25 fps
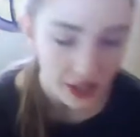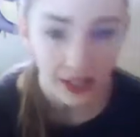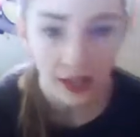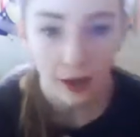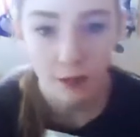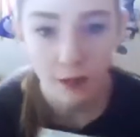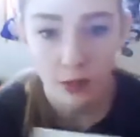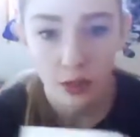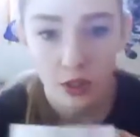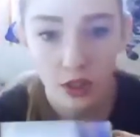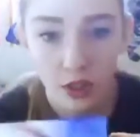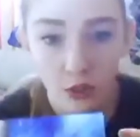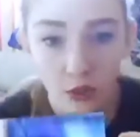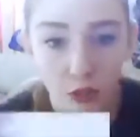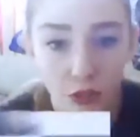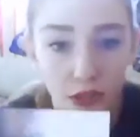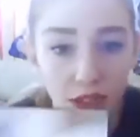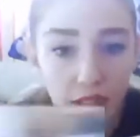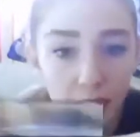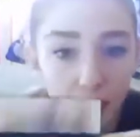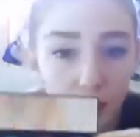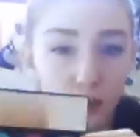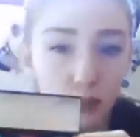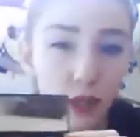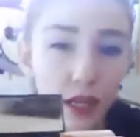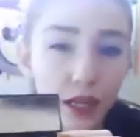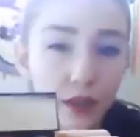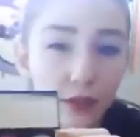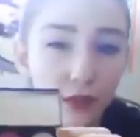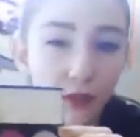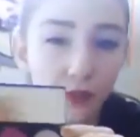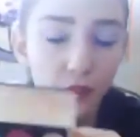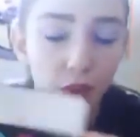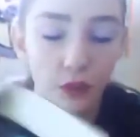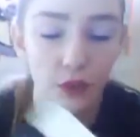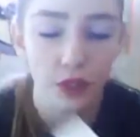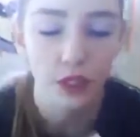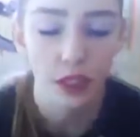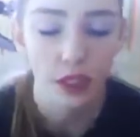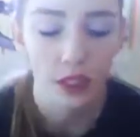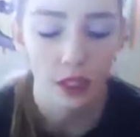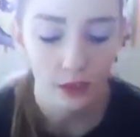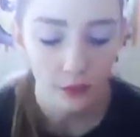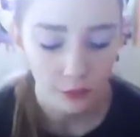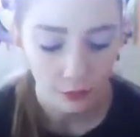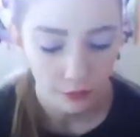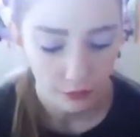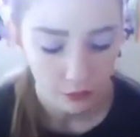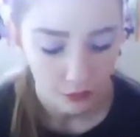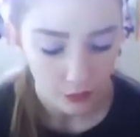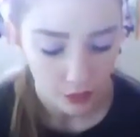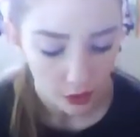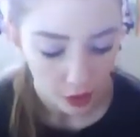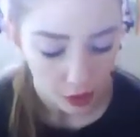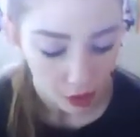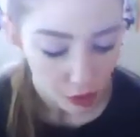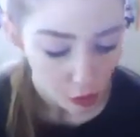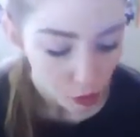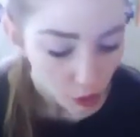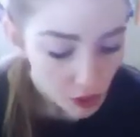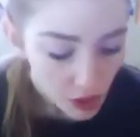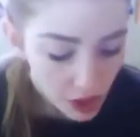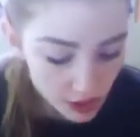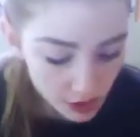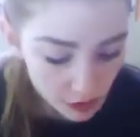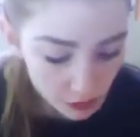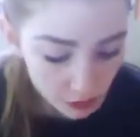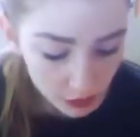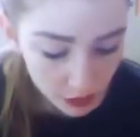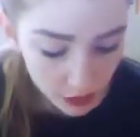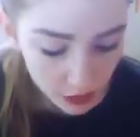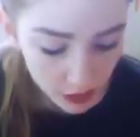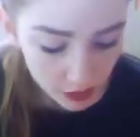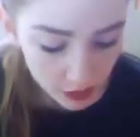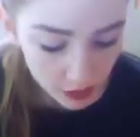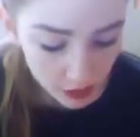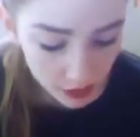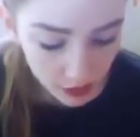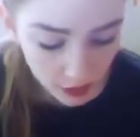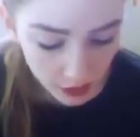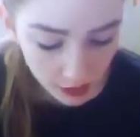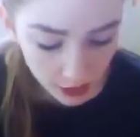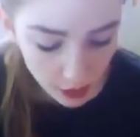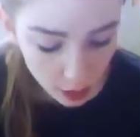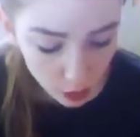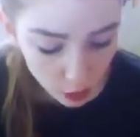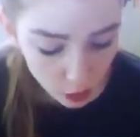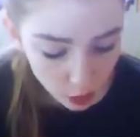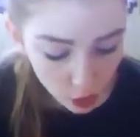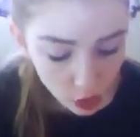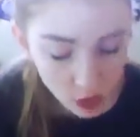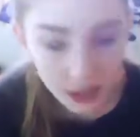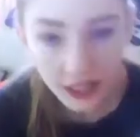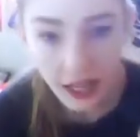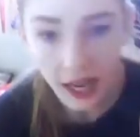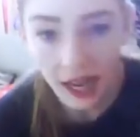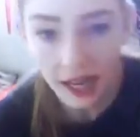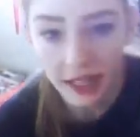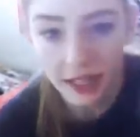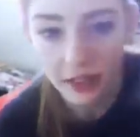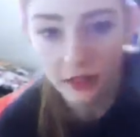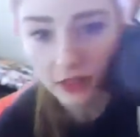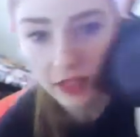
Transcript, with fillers: comes with a really bright fuchsia, which isn't really, like, it looks kind of